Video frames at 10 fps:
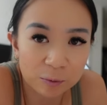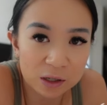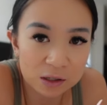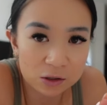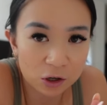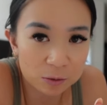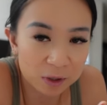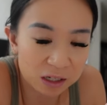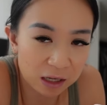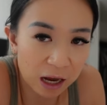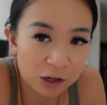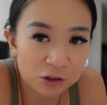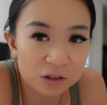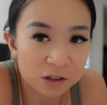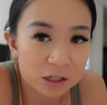business cards because I actually
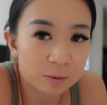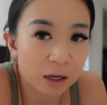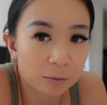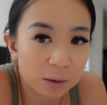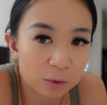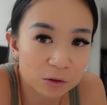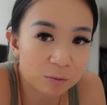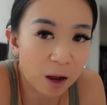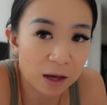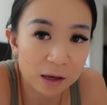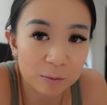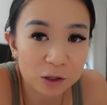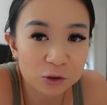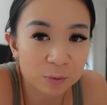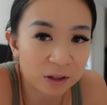didn't expect people to buy that
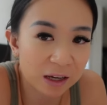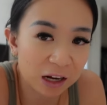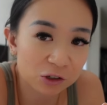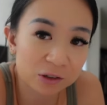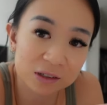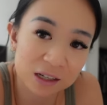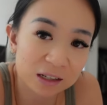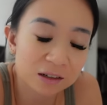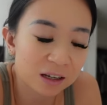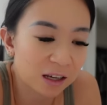much, but they actually did.